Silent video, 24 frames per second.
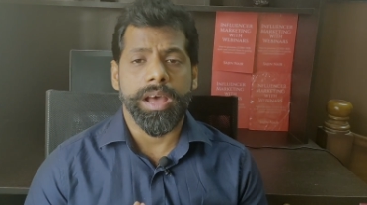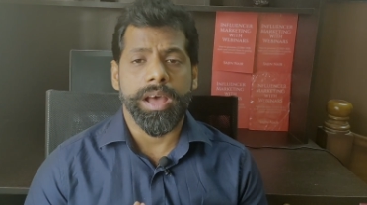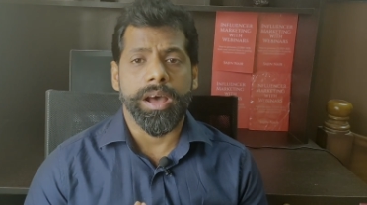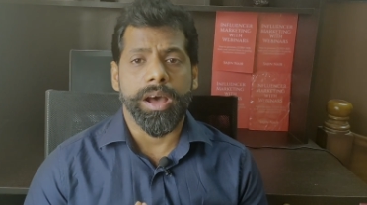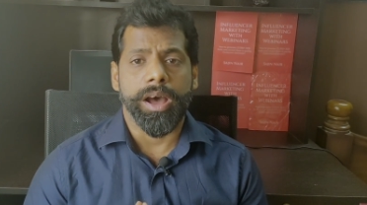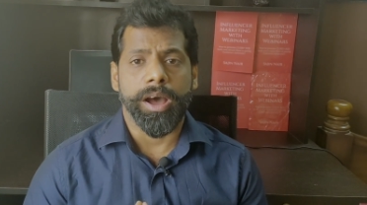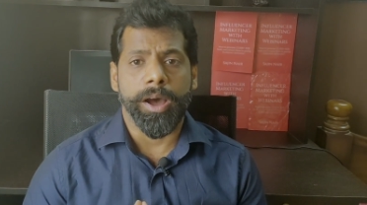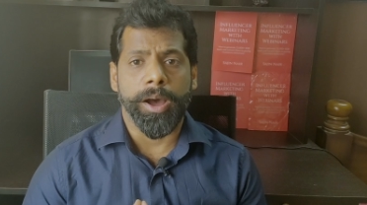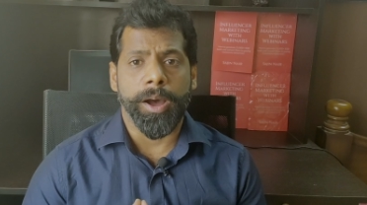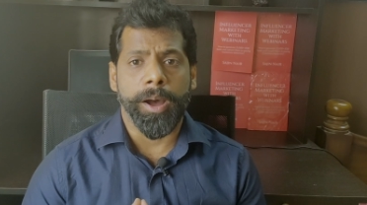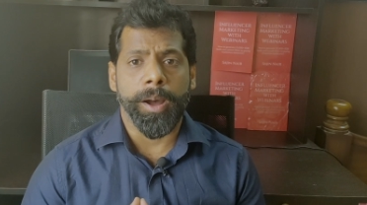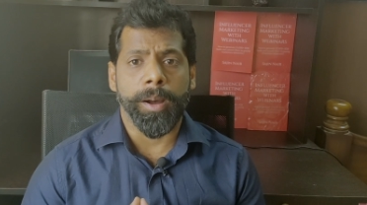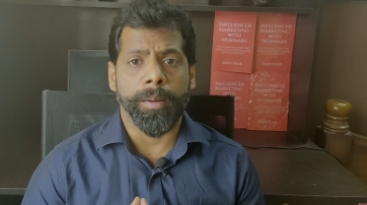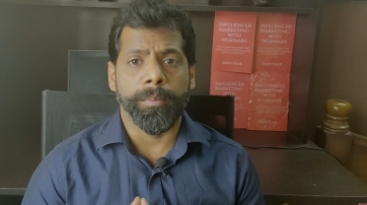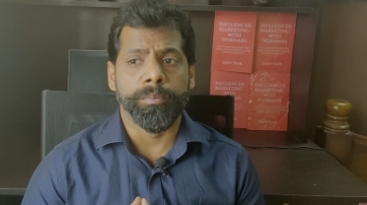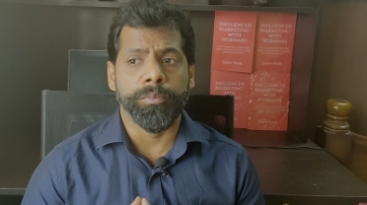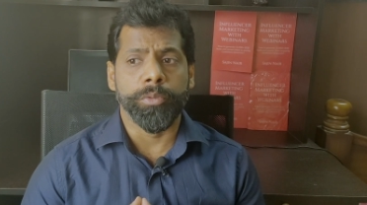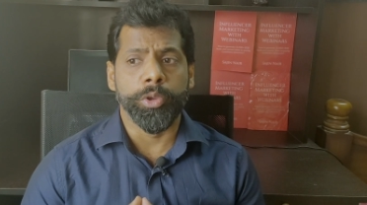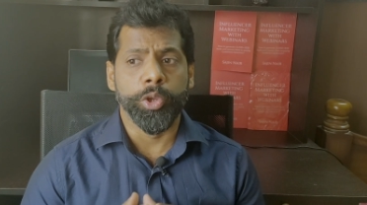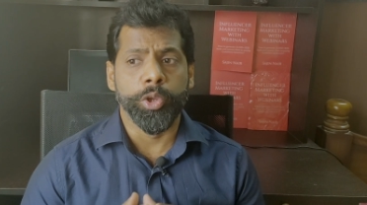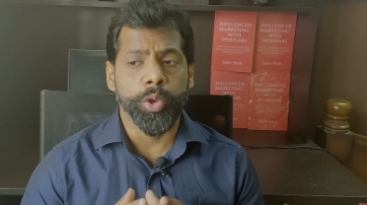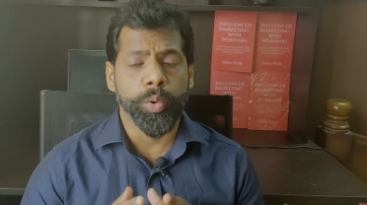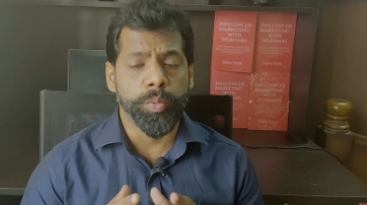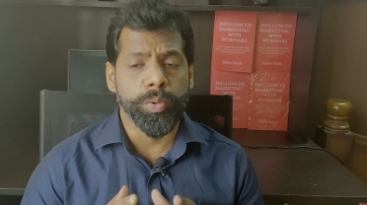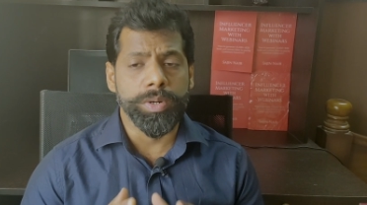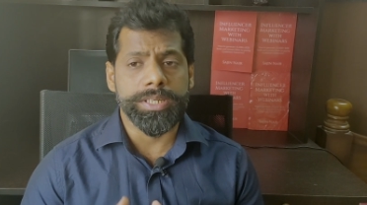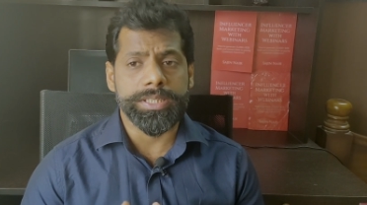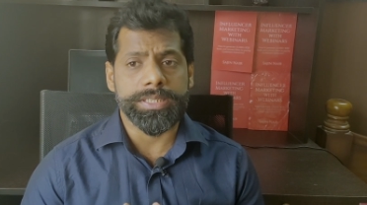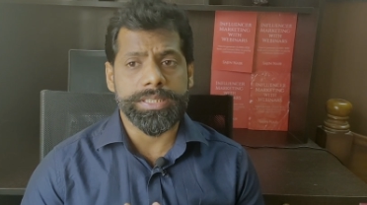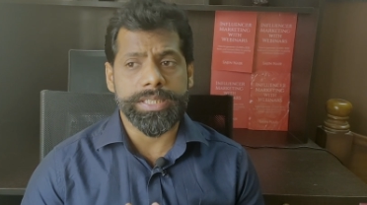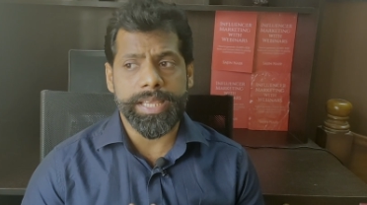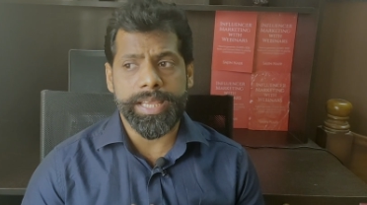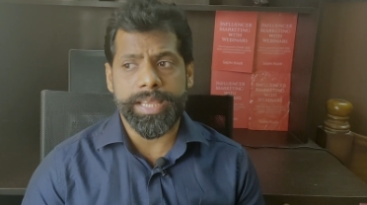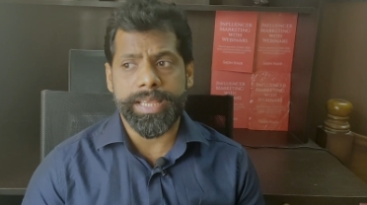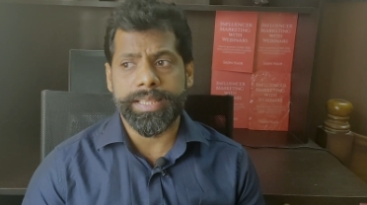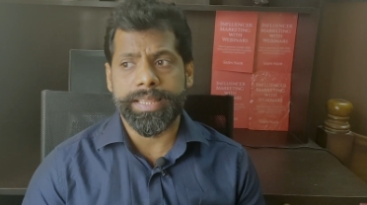You would
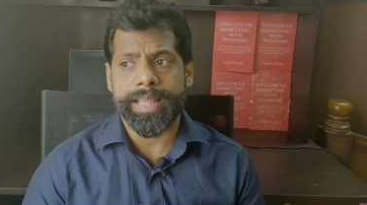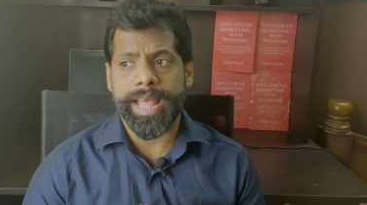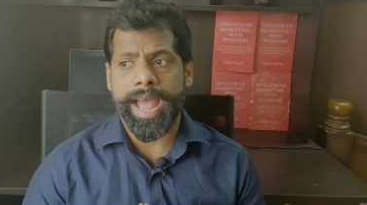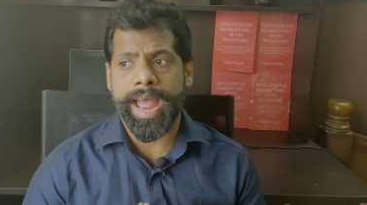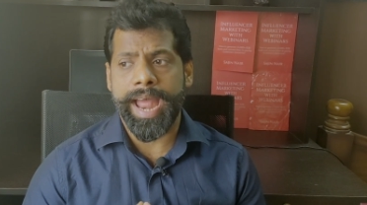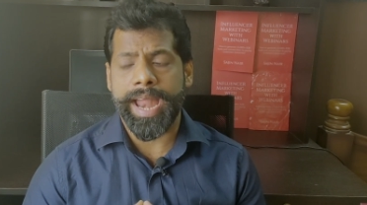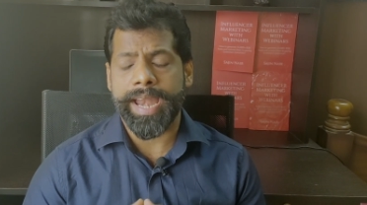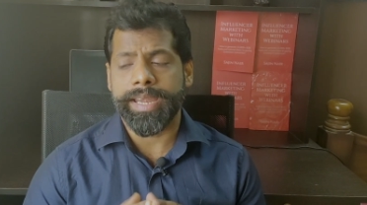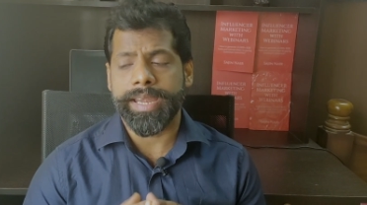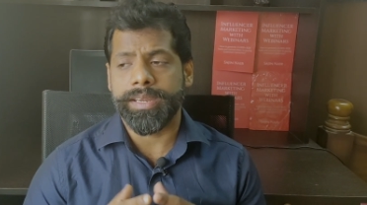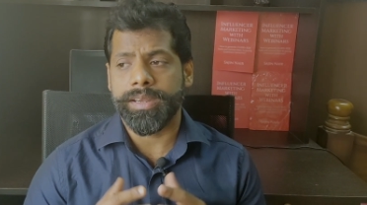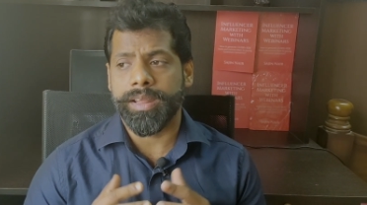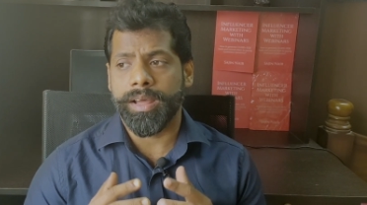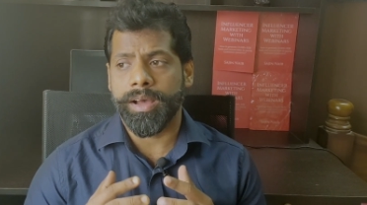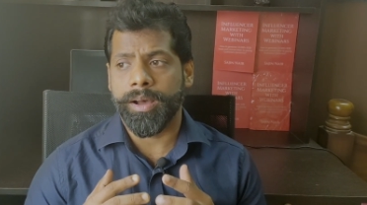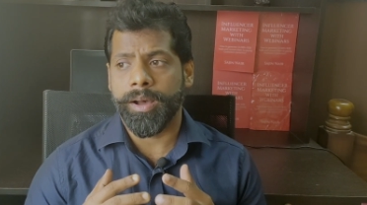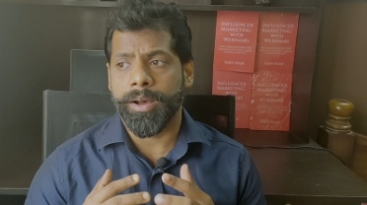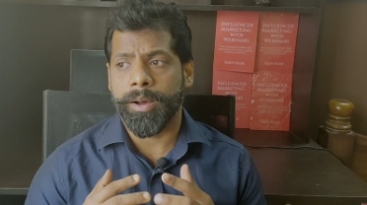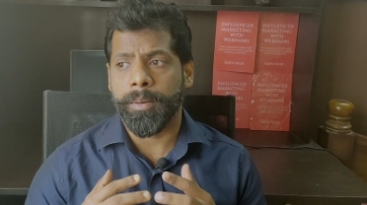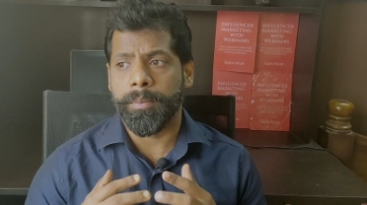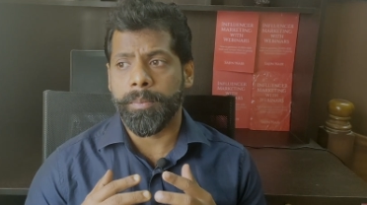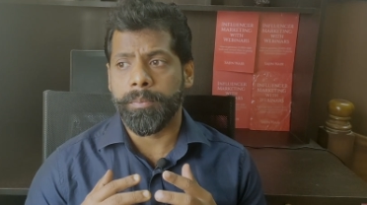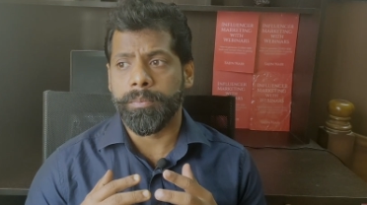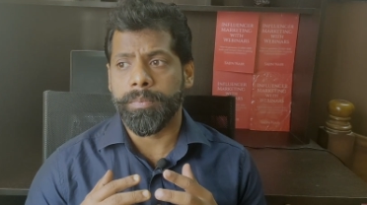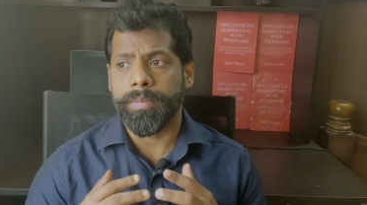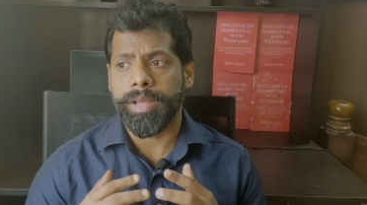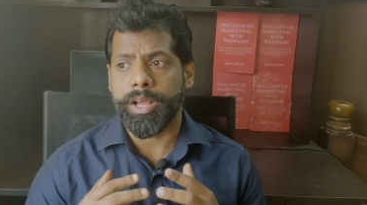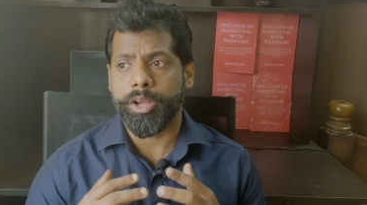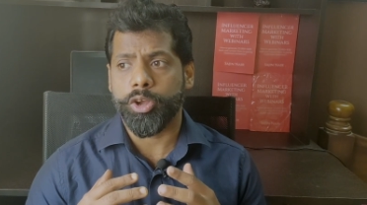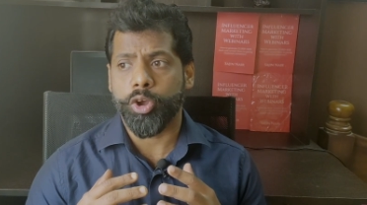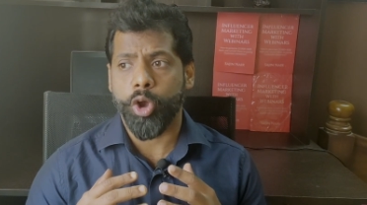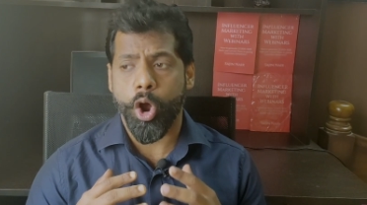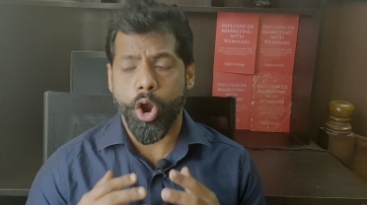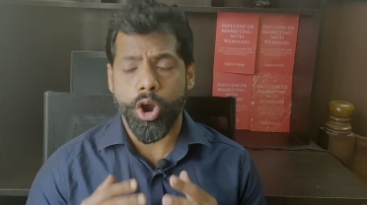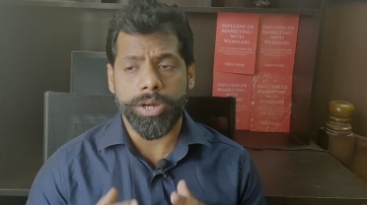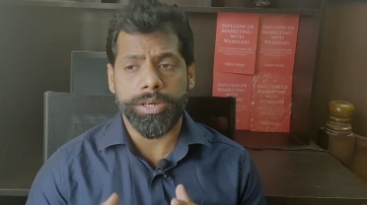see that
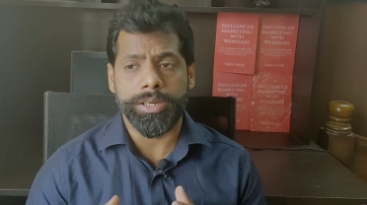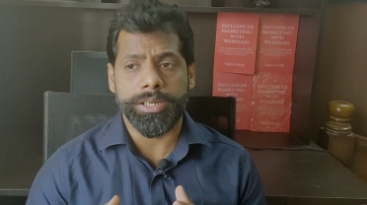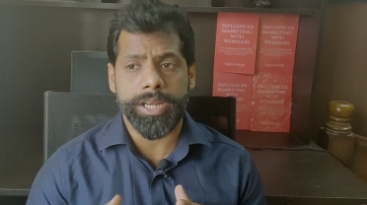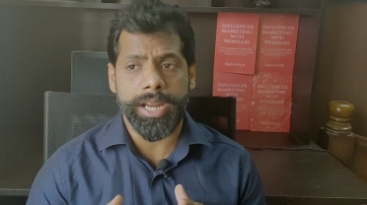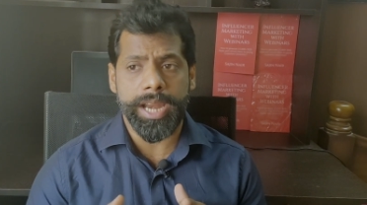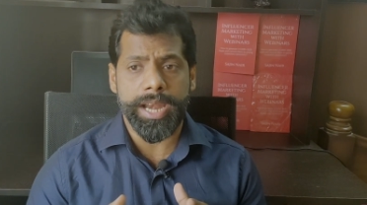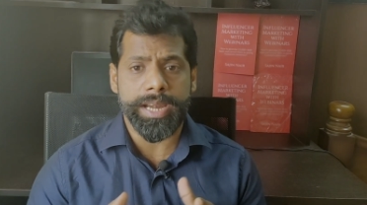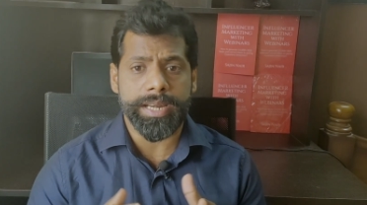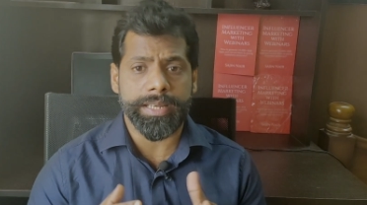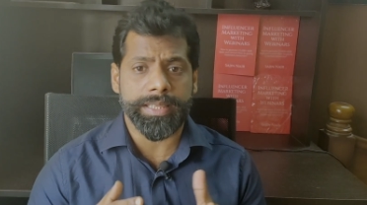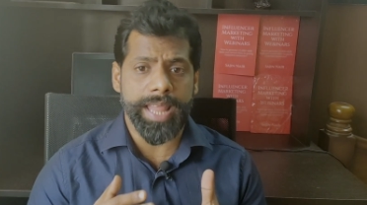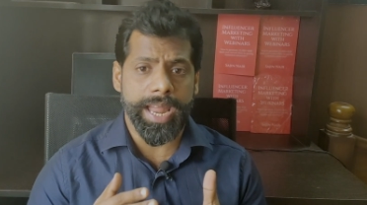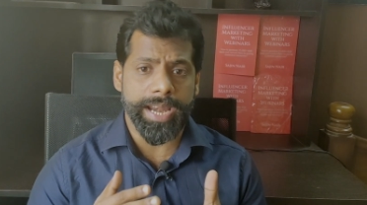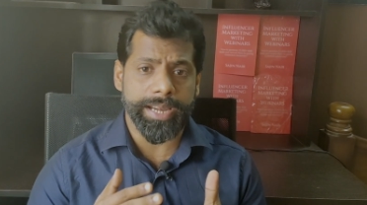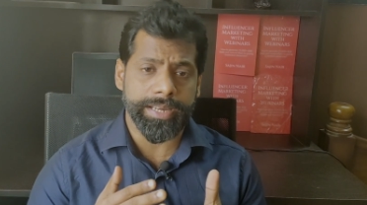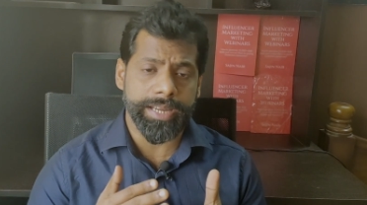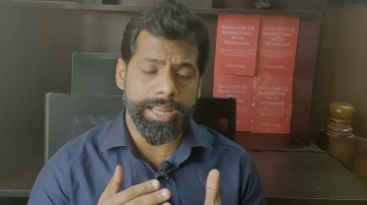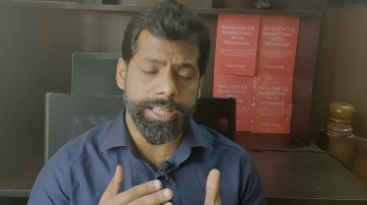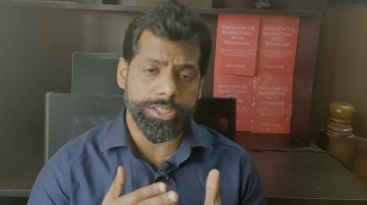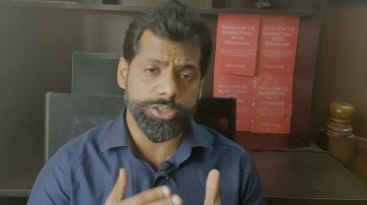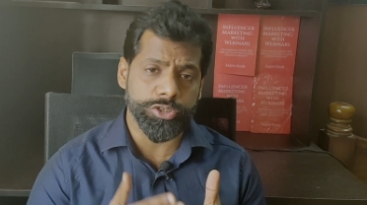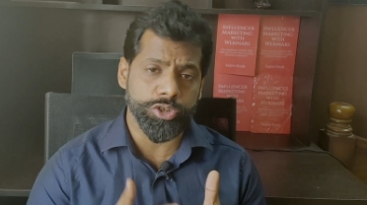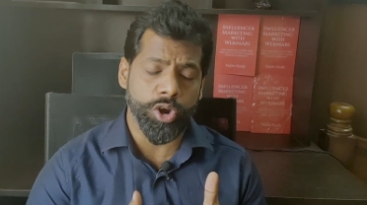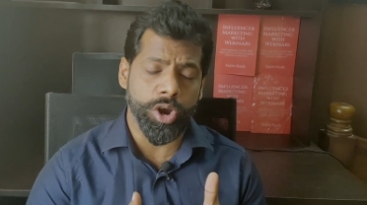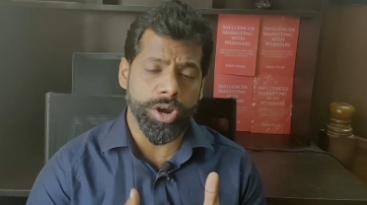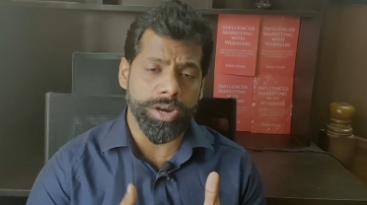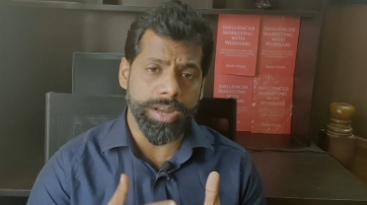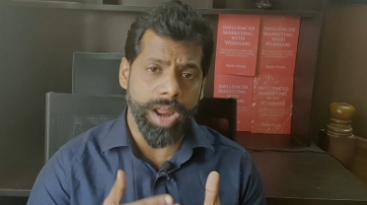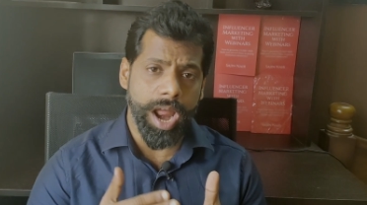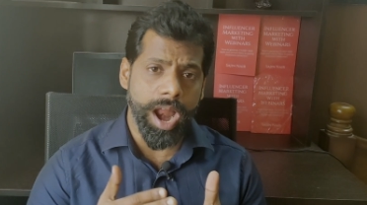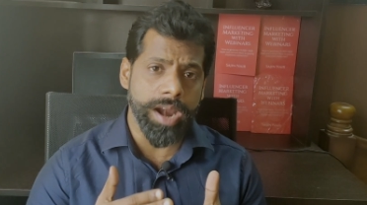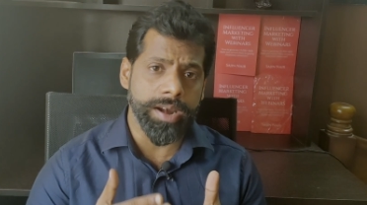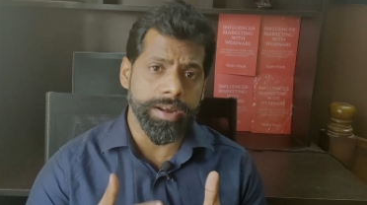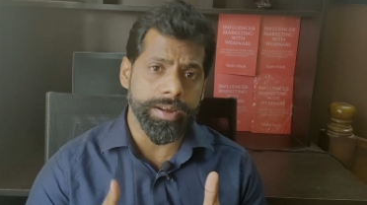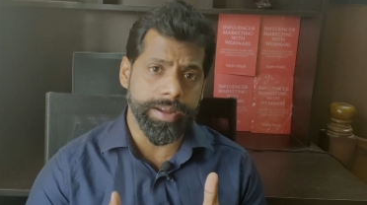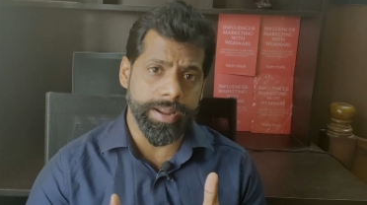content that does not
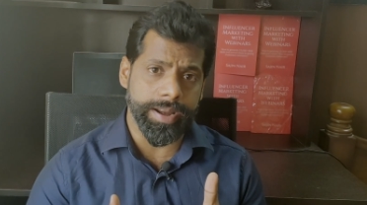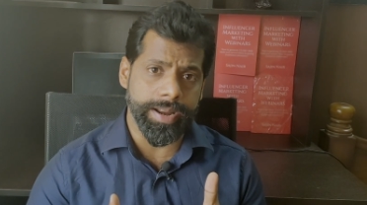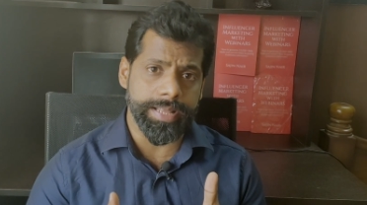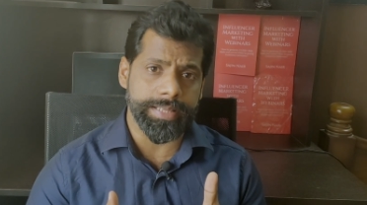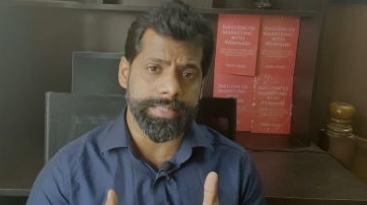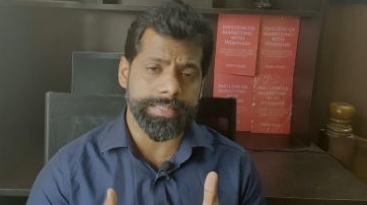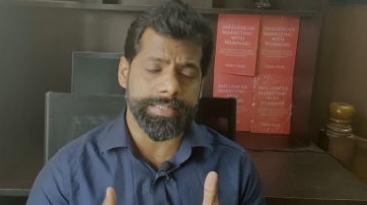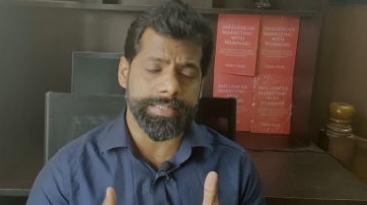address